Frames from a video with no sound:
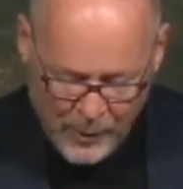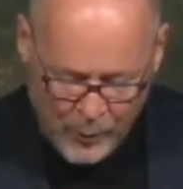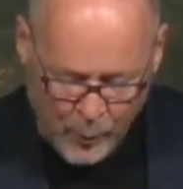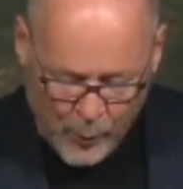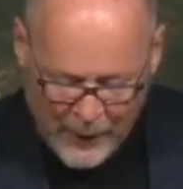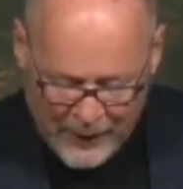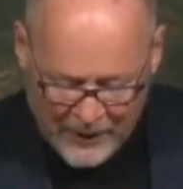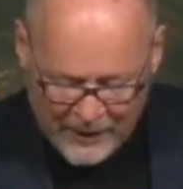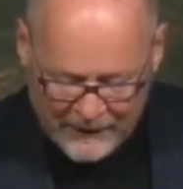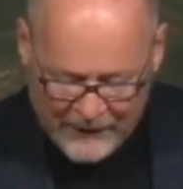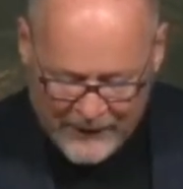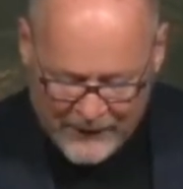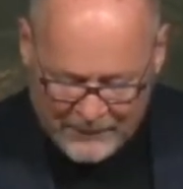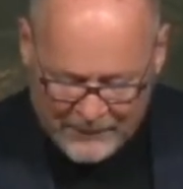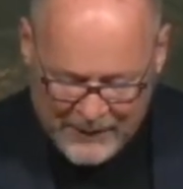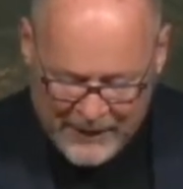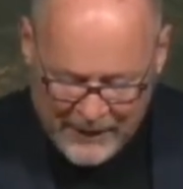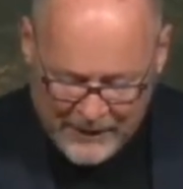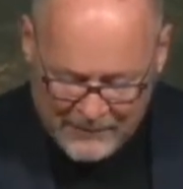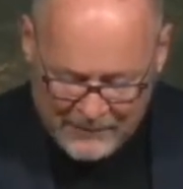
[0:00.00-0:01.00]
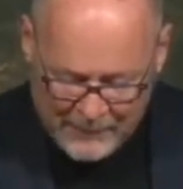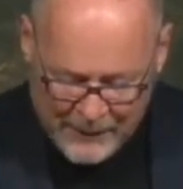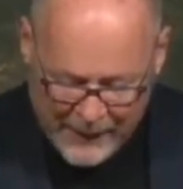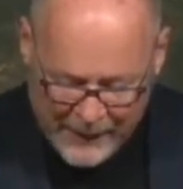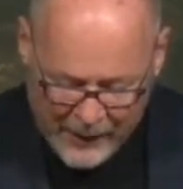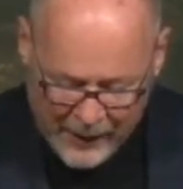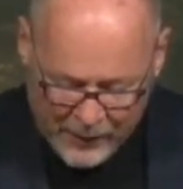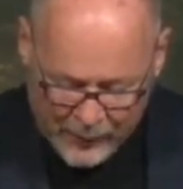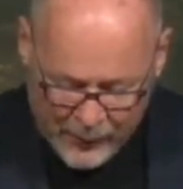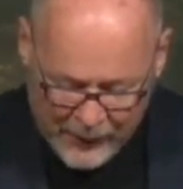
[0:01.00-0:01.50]
One of them came
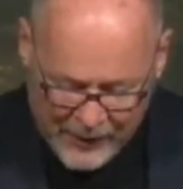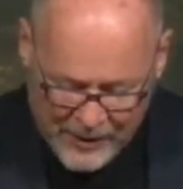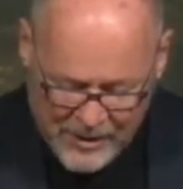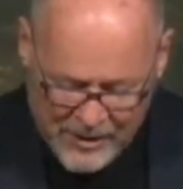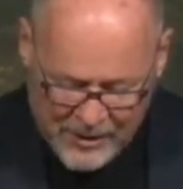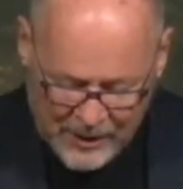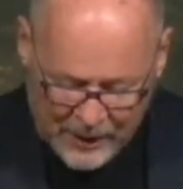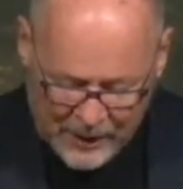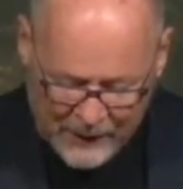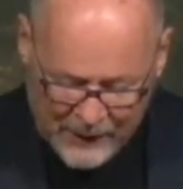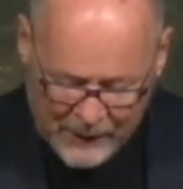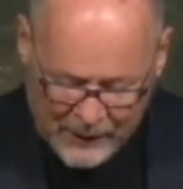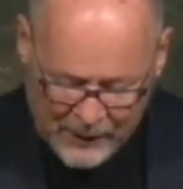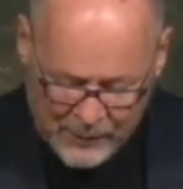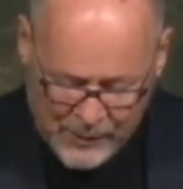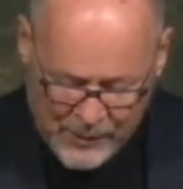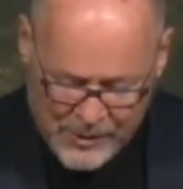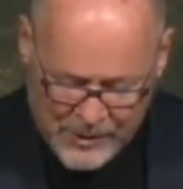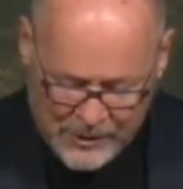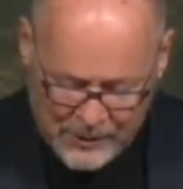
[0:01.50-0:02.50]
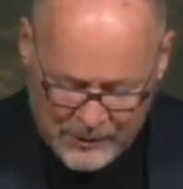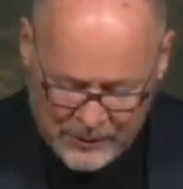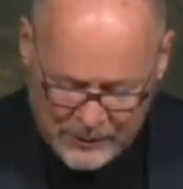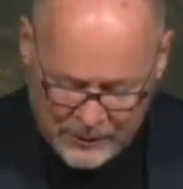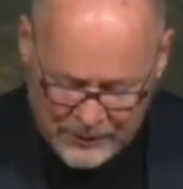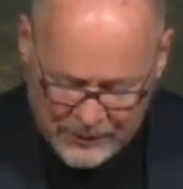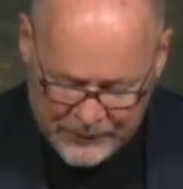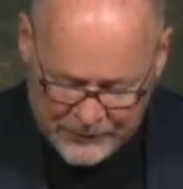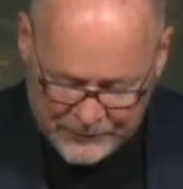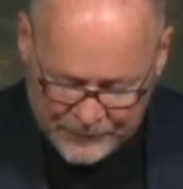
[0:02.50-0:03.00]
back when he saw that he was
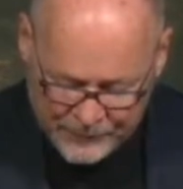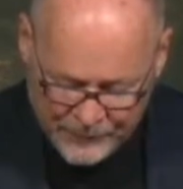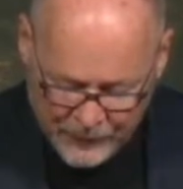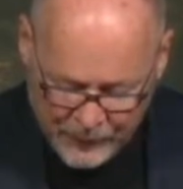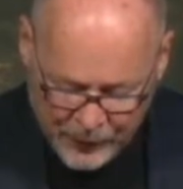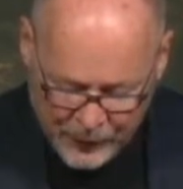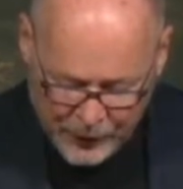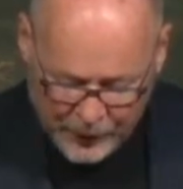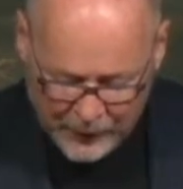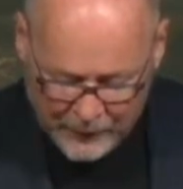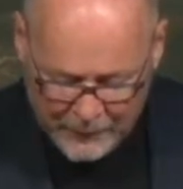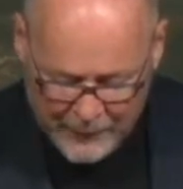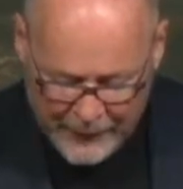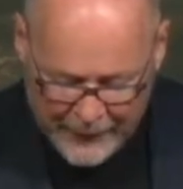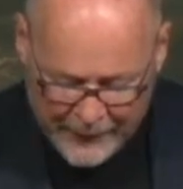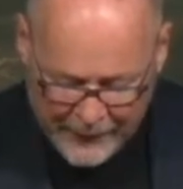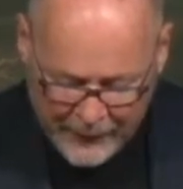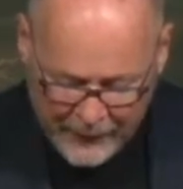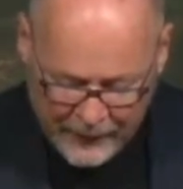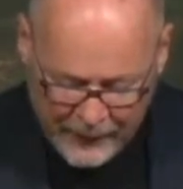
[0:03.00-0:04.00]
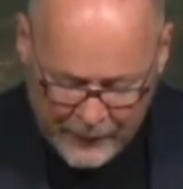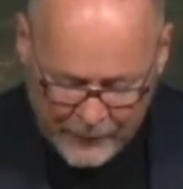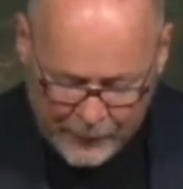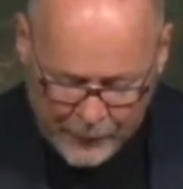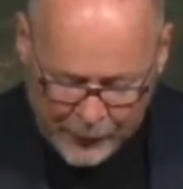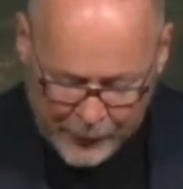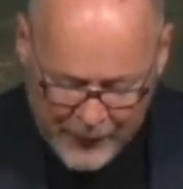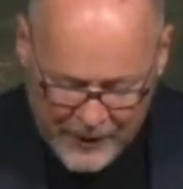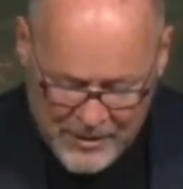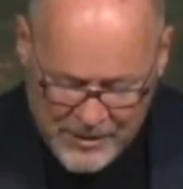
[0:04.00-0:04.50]
healed, turned back, and
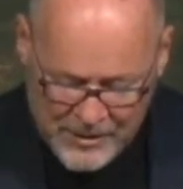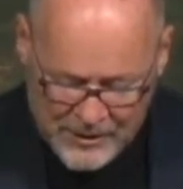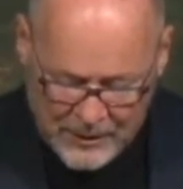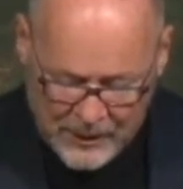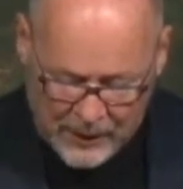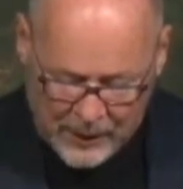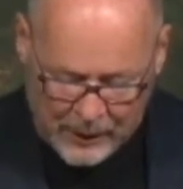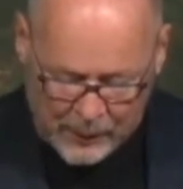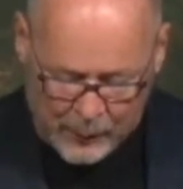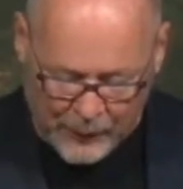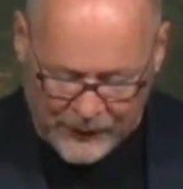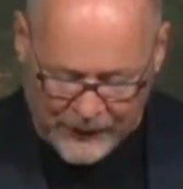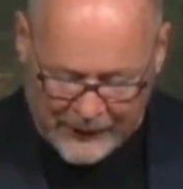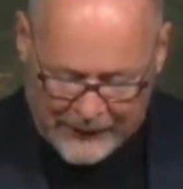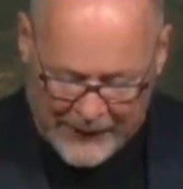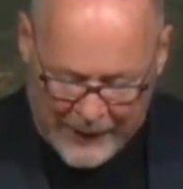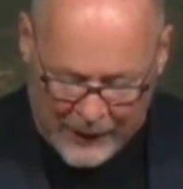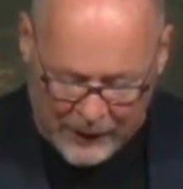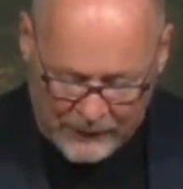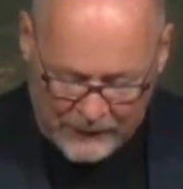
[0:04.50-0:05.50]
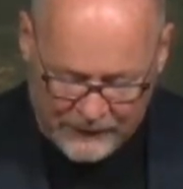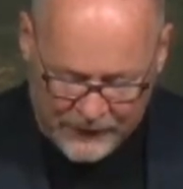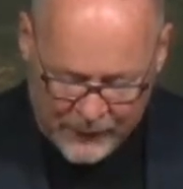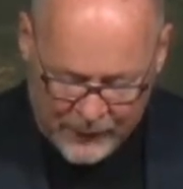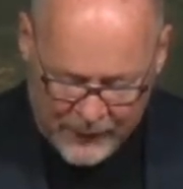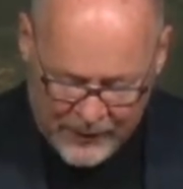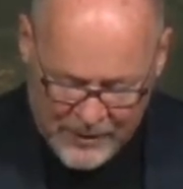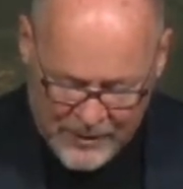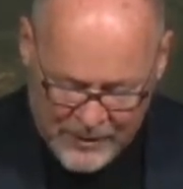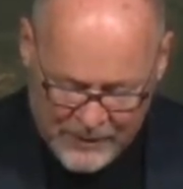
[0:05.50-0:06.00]
praising God with a loud
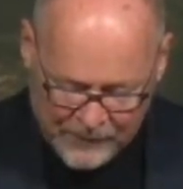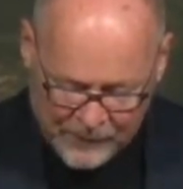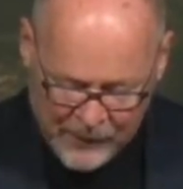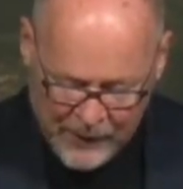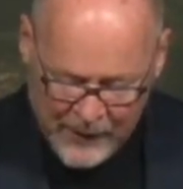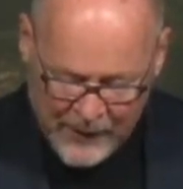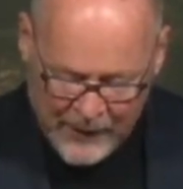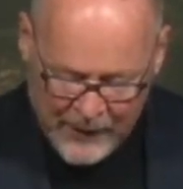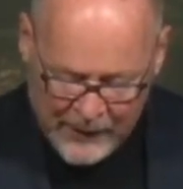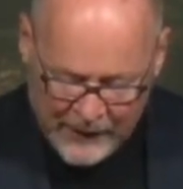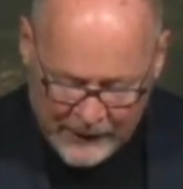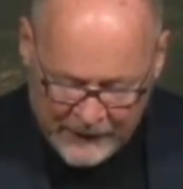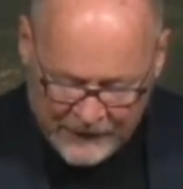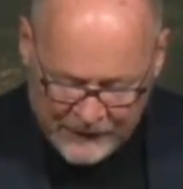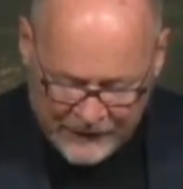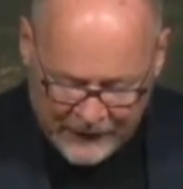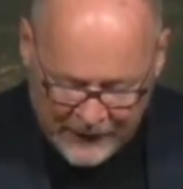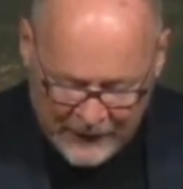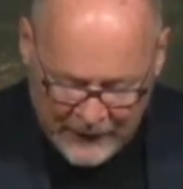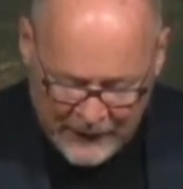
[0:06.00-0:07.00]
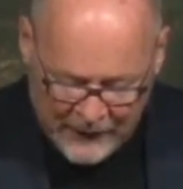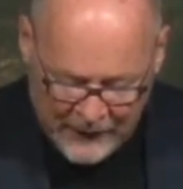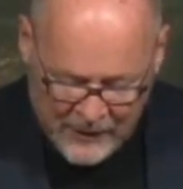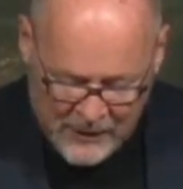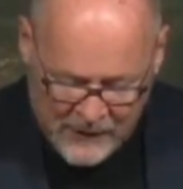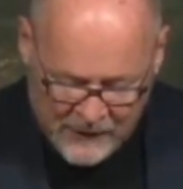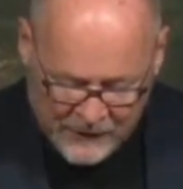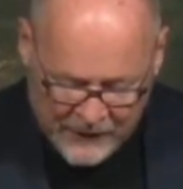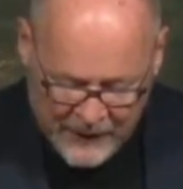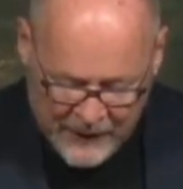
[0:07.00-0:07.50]
voice, he fell on
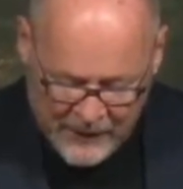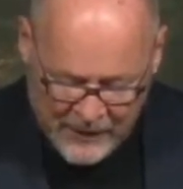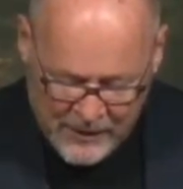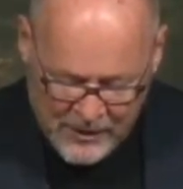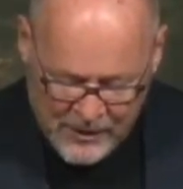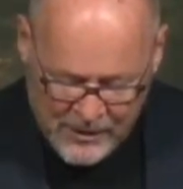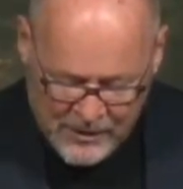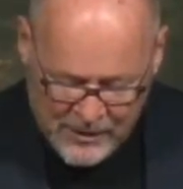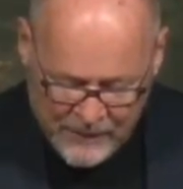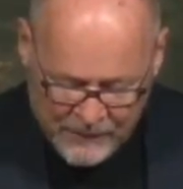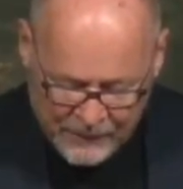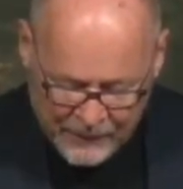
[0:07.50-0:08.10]
his face